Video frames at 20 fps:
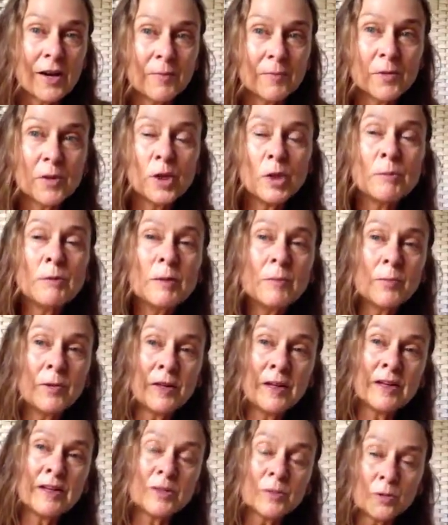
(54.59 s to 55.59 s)
Human
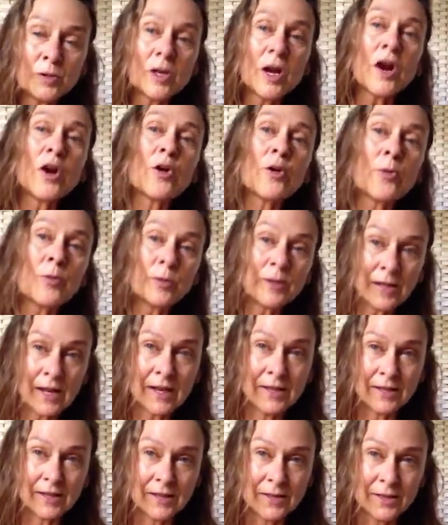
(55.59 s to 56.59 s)
beings were not
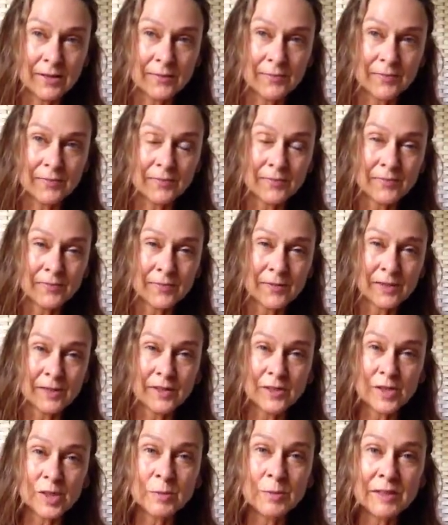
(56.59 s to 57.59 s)
created
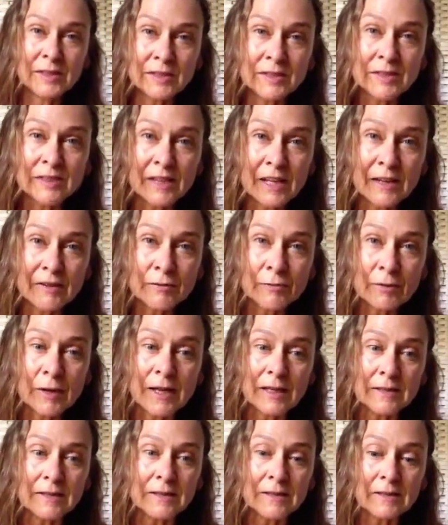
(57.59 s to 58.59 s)
to be a slave
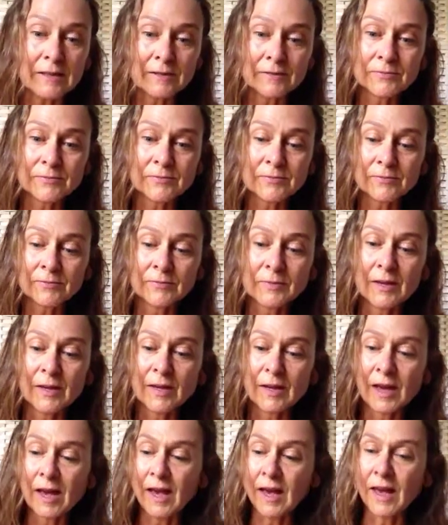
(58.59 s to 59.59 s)
race.
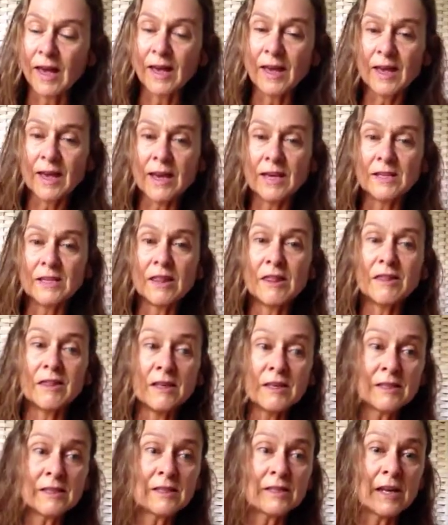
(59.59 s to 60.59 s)
And
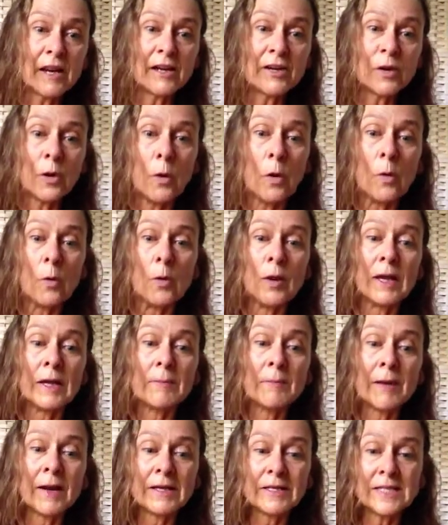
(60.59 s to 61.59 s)
this I know in
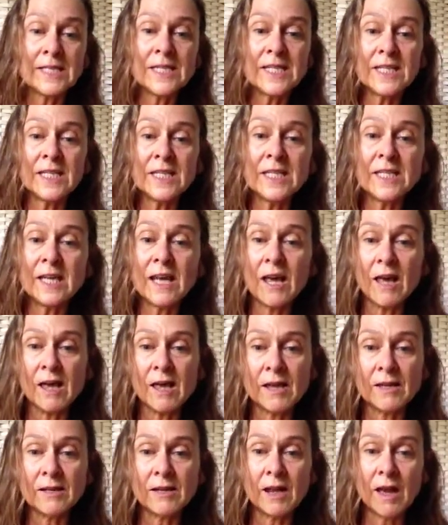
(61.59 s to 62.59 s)
my
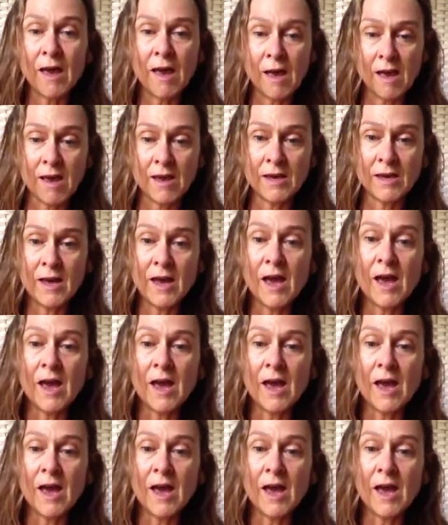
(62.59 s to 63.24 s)
DNA.